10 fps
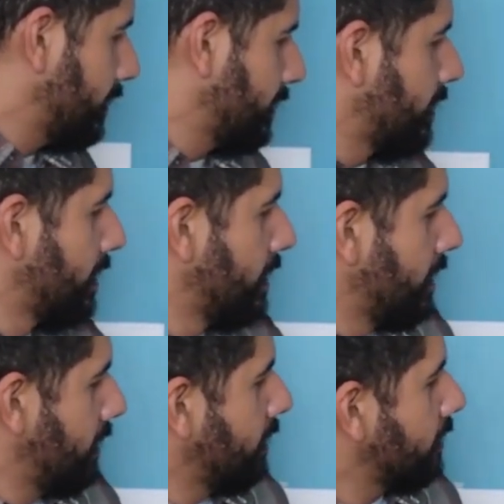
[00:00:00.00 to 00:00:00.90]
we
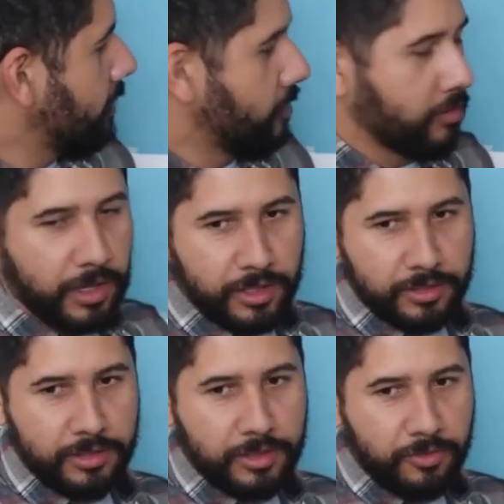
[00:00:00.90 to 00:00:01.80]
know
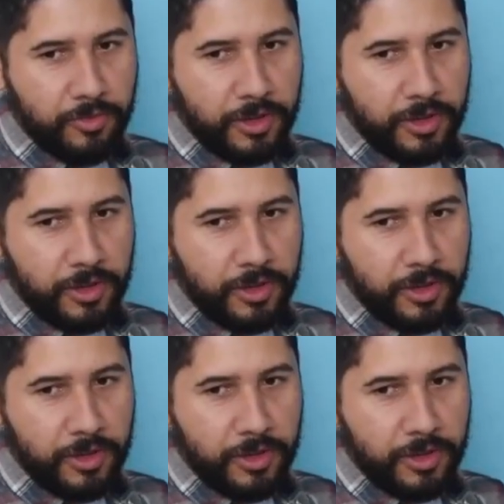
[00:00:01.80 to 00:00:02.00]
that the